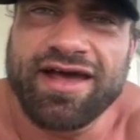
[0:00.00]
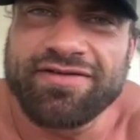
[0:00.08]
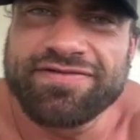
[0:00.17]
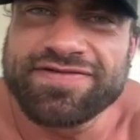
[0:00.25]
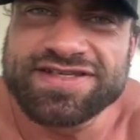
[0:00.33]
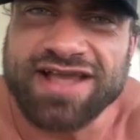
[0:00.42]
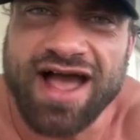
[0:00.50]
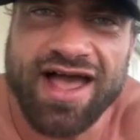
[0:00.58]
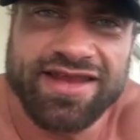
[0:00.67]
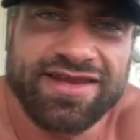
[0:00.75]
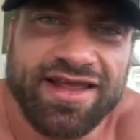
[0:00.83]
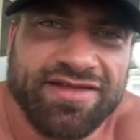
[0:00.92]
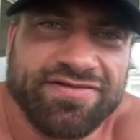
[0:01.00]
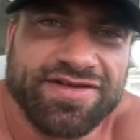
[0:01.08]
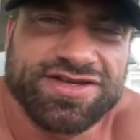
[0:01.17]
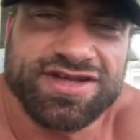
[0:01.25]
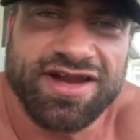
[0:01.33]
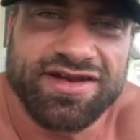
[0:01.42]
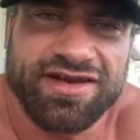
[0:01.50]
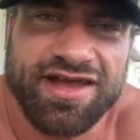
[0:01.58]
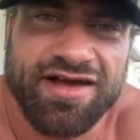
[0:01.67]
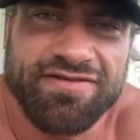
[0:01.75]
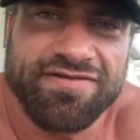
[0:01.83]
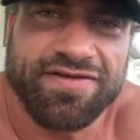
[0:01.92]
have Sky television. I didn't
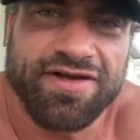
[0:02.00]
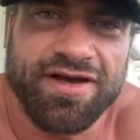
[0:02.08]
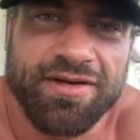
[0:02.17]
have